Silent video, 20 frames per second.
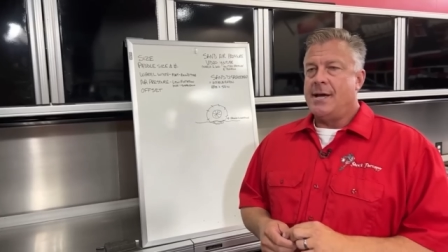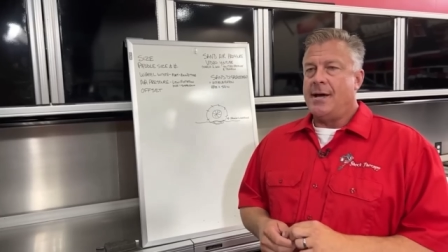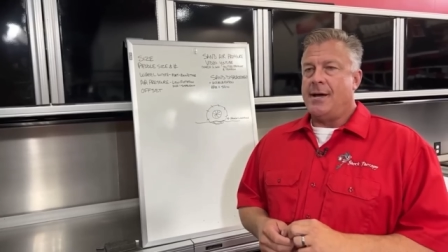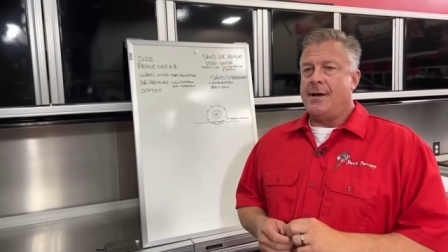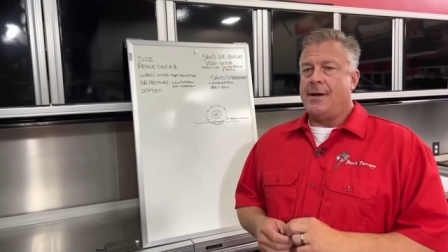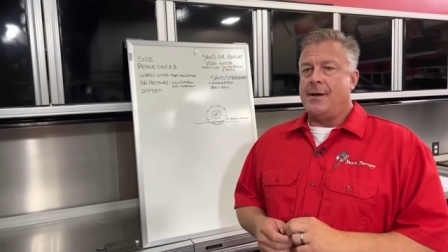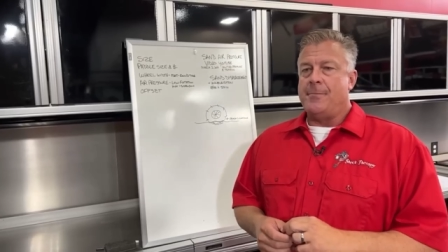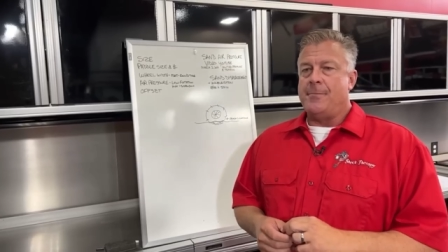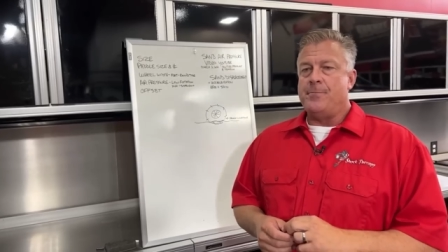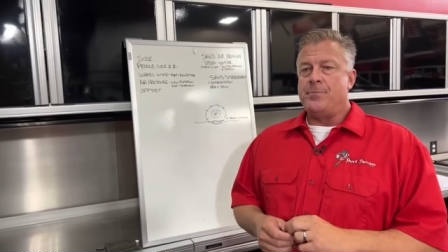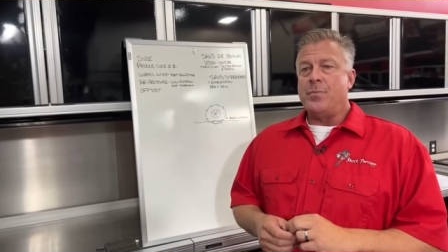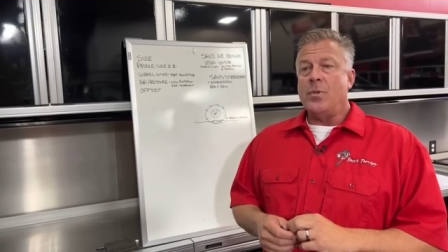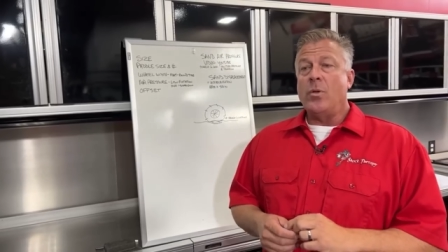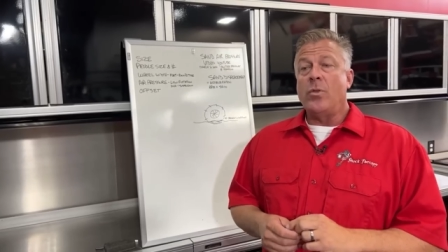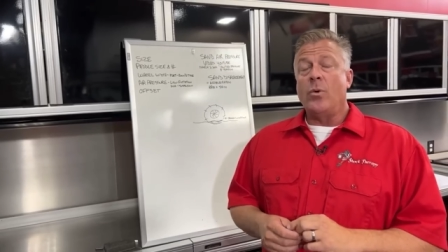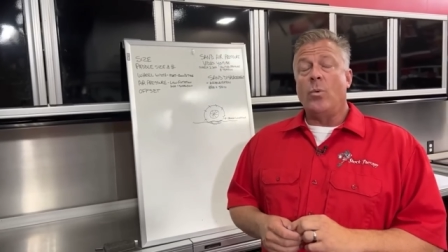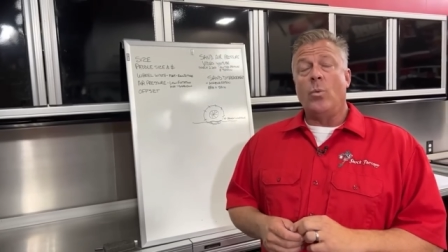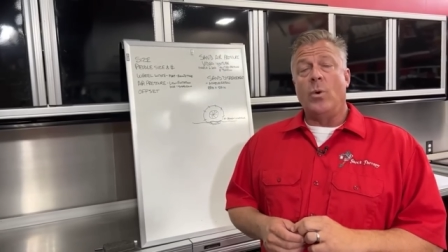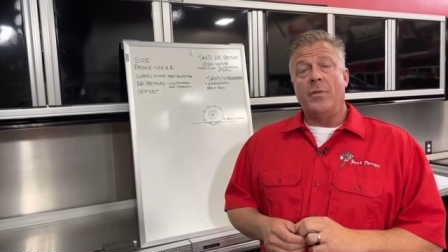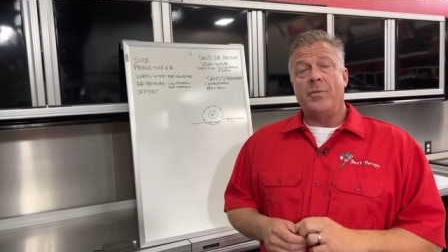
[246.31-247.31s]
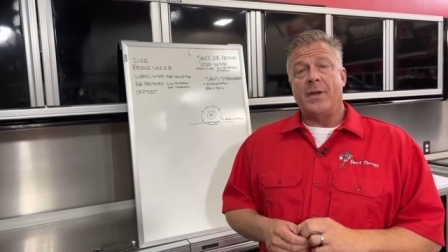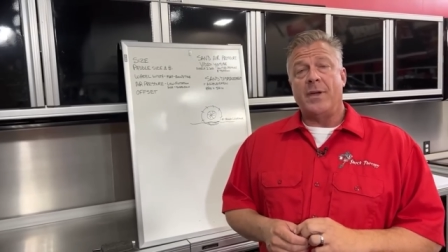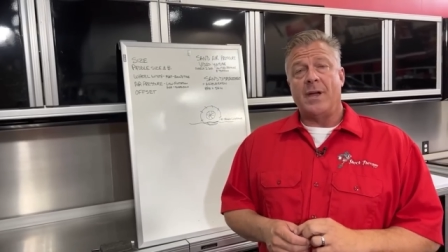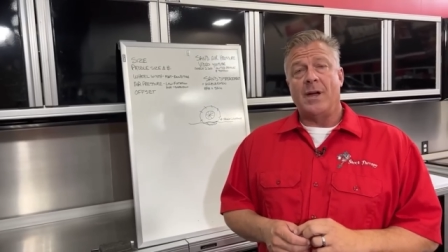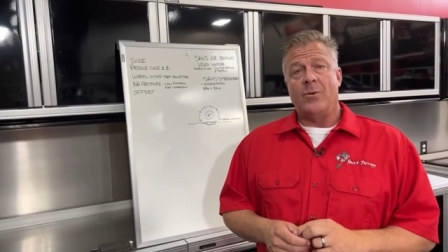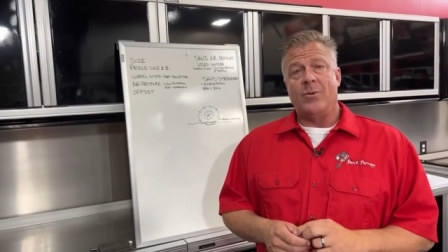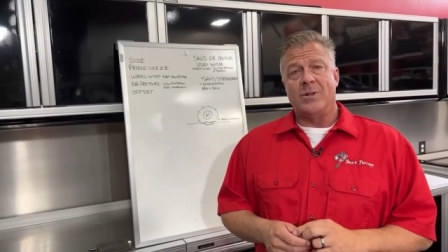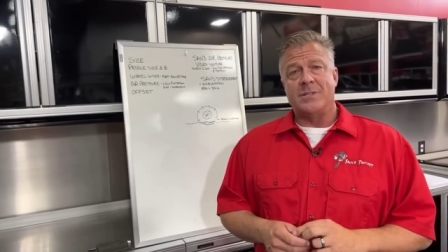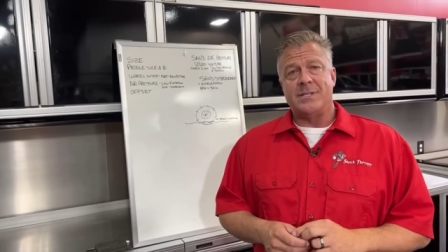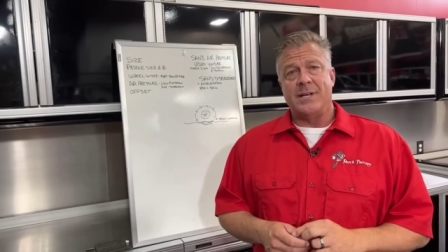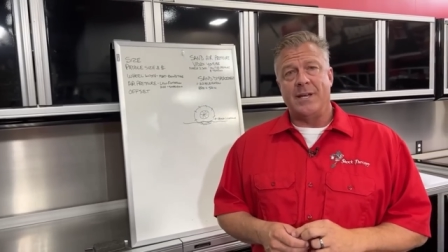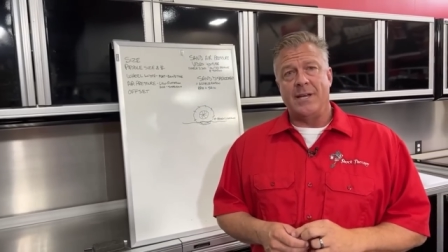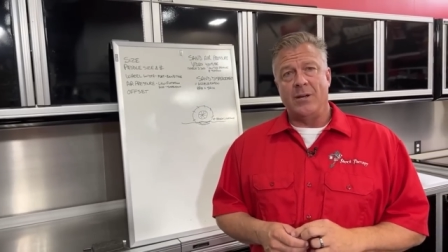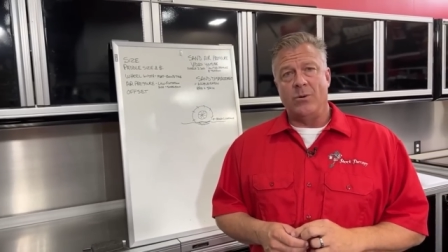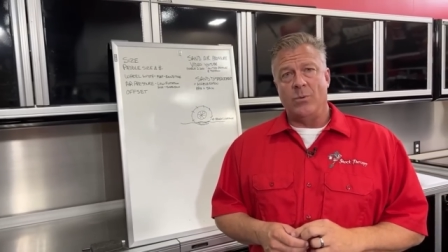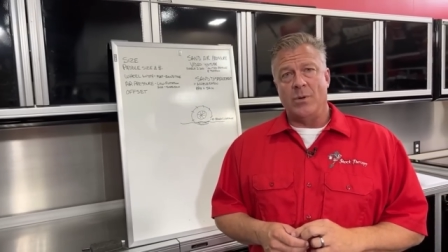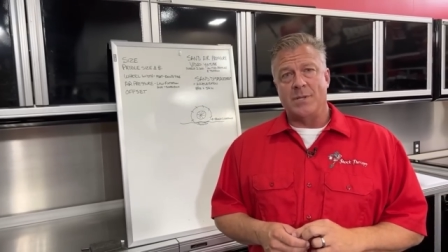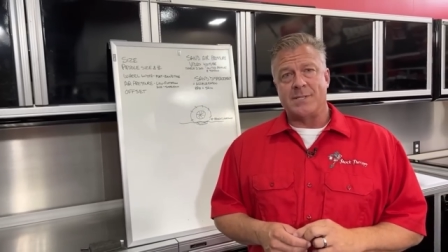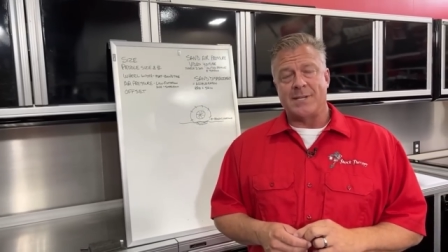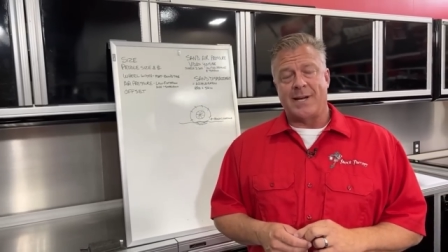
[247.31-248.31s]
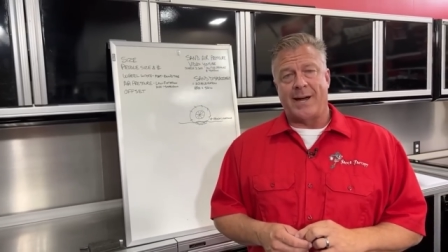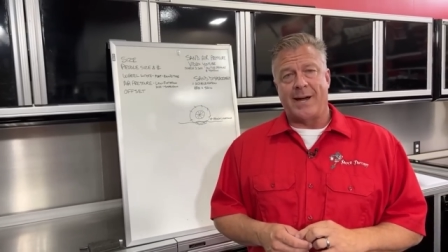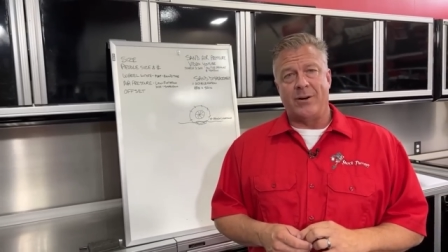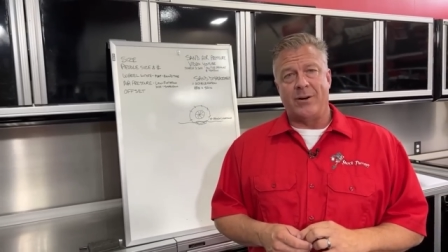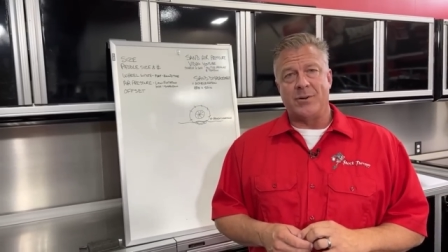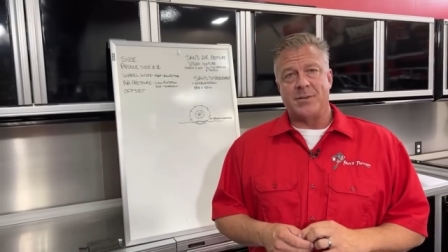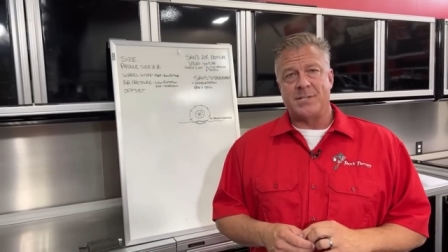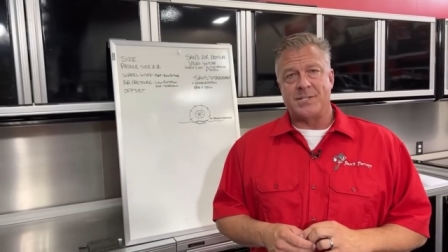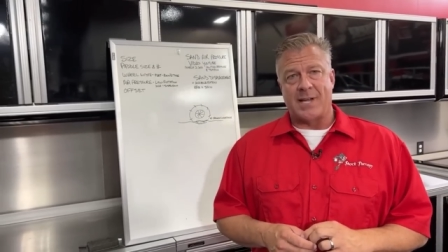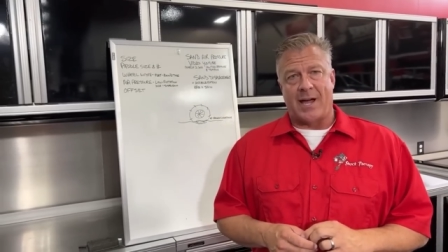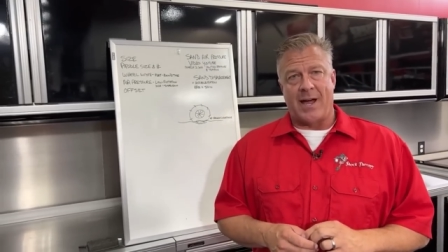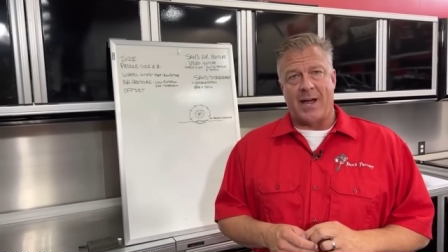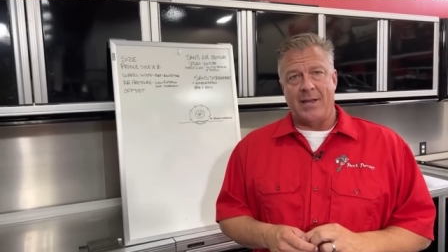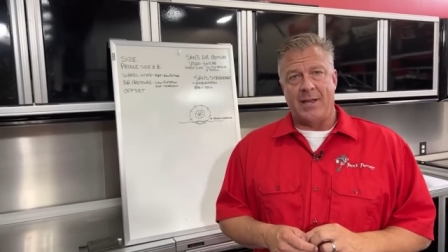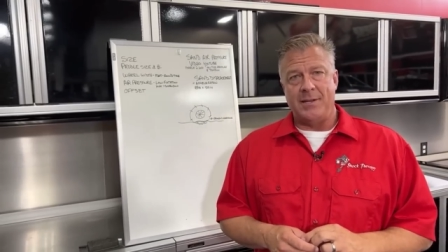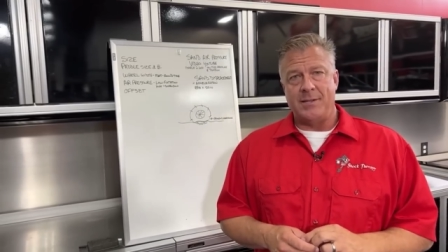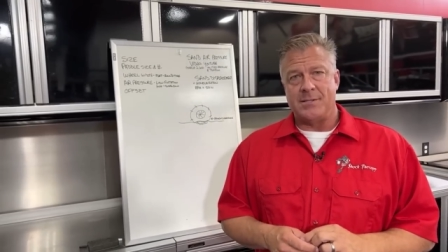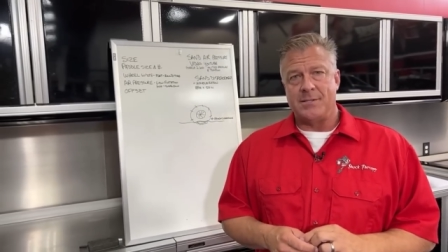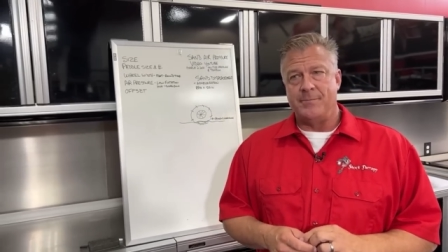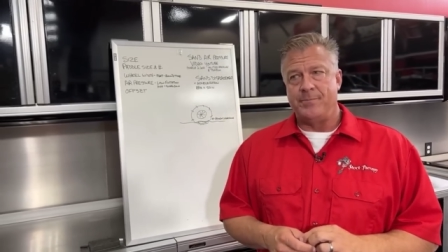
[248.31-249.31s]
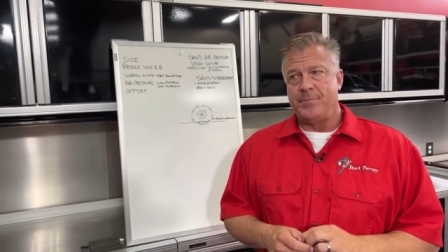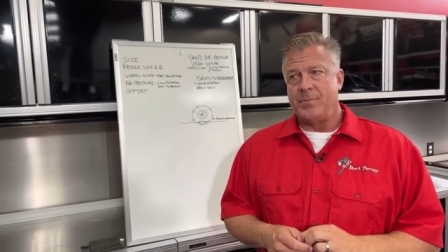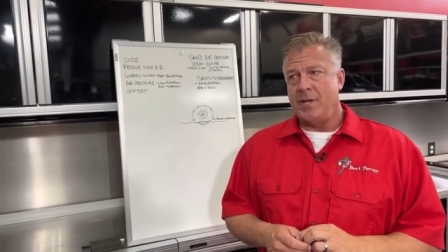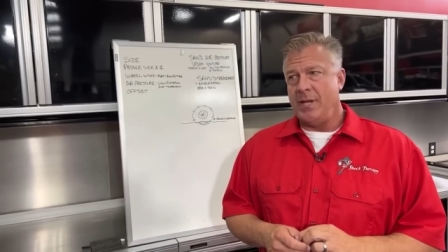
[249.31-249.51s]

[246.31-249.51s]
The one thing I will tell you with tire size